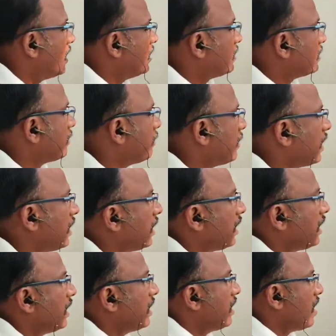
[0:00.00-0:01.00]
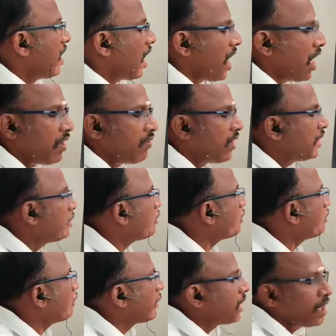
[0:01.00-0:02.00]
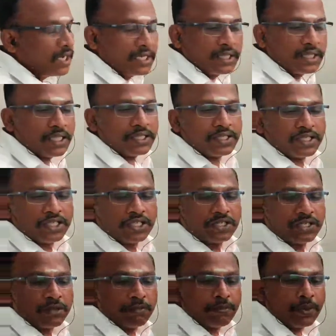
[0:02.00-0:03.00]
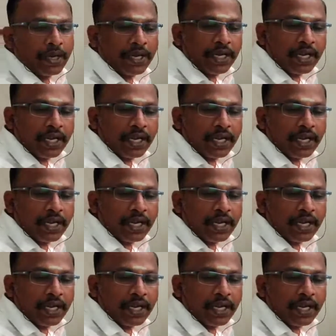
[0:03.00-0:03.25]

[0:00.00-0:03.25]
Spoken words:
Similarly, I want to mark the station point,